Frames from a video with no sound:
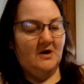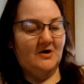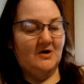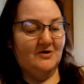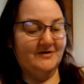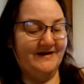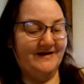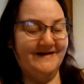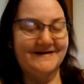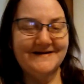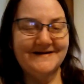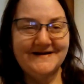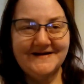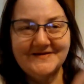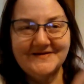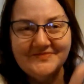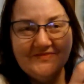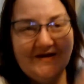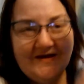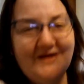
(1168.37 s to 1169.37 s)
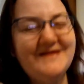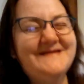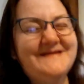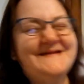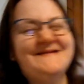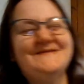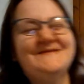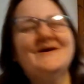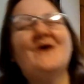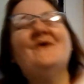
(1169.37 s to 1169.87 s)
Okay.
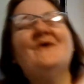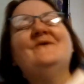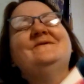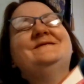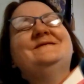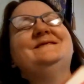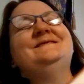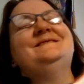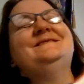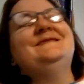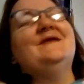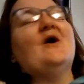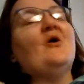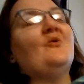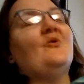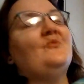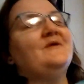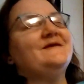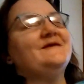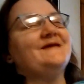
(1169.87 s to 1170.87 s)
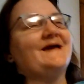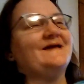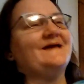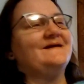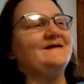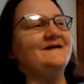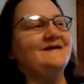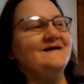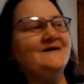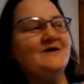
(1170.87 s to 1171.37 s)
No,
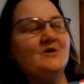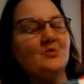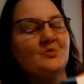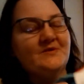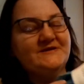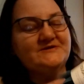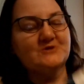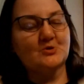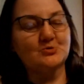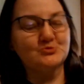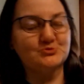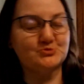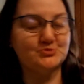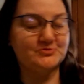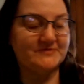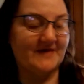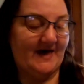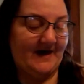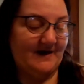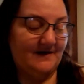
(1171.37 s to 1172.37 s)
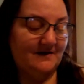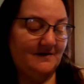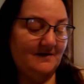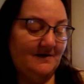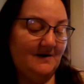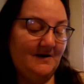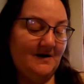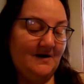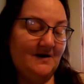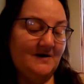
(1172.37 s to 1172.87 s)
we don't do that.
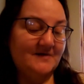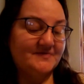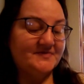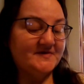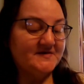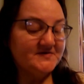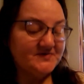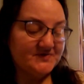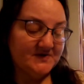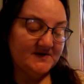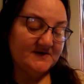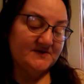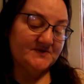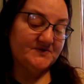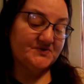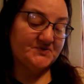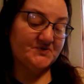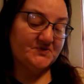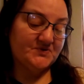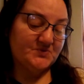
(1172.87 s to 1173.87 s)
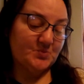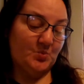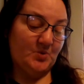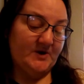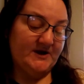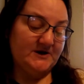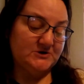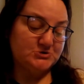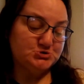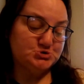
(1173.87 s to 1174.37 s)
This is
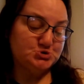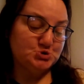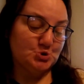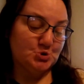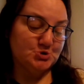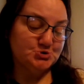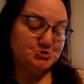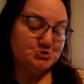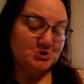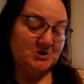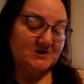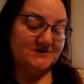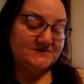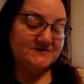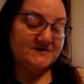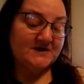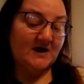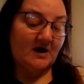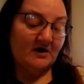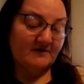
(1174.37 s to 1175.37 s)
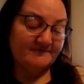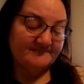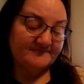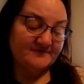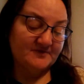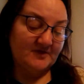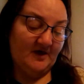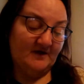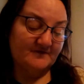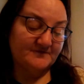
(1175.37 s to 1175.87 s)
Sweet Georgia Tough
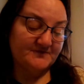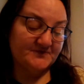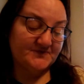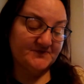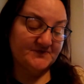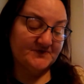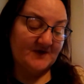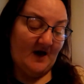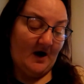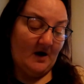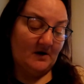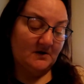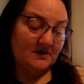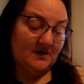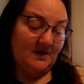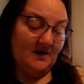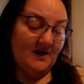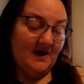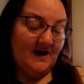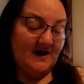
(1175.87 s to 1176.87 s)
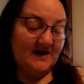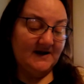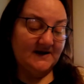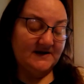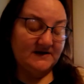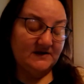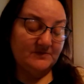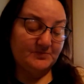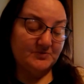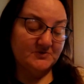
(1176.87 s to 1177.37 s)
Love Sock.
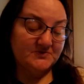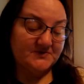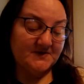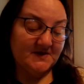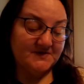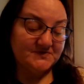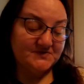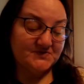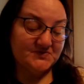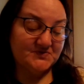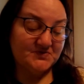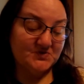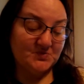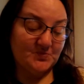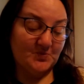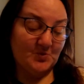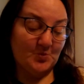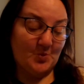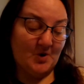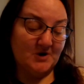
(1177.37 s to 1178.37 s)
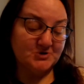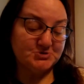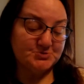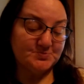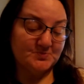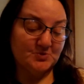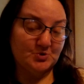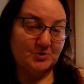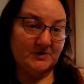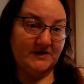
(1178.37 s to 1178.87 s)
80% superwash
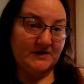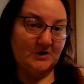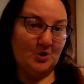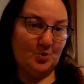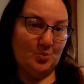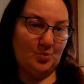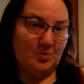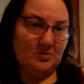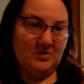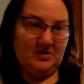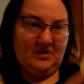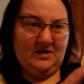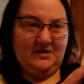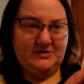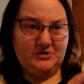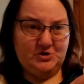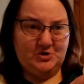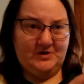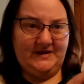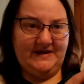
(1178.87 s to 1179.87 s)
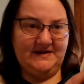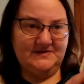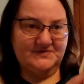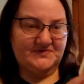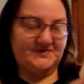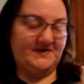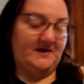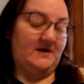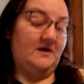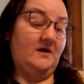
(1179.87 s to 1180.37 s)
merino. You can't
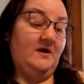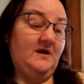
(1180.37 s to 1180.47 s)
see it.